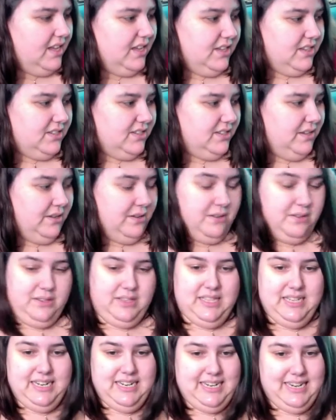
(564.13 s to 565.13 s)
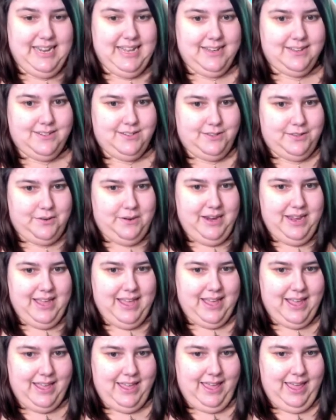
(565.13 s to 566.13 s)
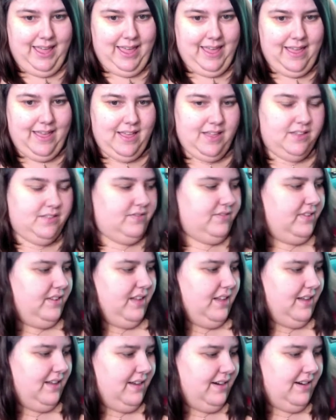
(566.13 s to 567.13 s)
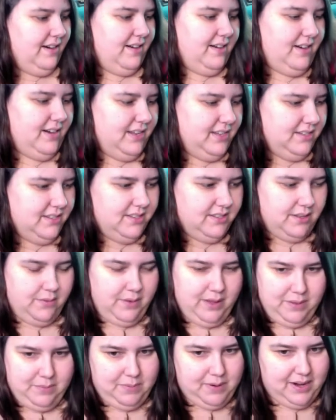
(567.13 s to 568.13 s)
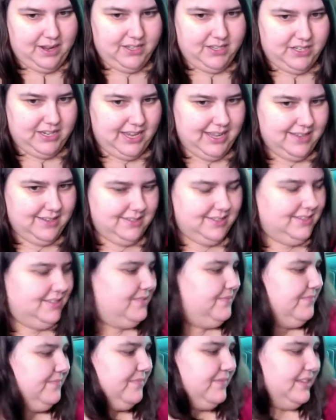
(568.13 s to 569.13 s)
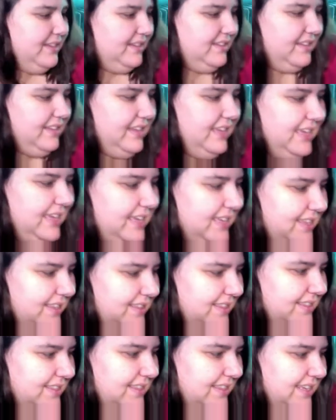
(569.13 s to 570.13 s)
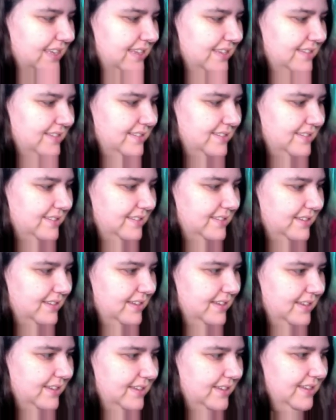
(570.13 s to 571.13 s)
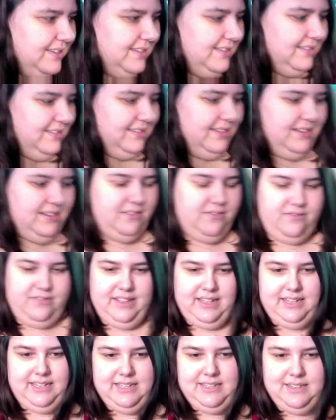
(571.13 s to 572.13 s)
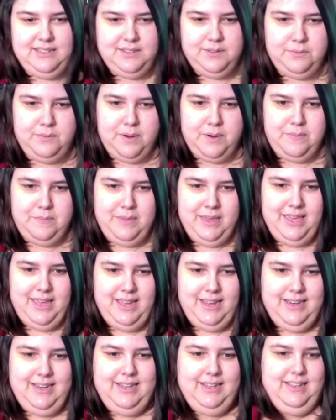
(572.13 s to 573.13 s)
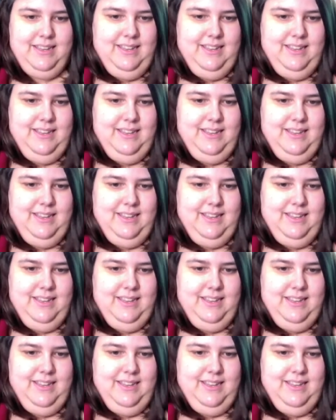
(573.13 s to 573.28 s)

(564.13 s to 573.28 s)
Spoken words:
So the next three I have are sewing projects, and these little fellas were made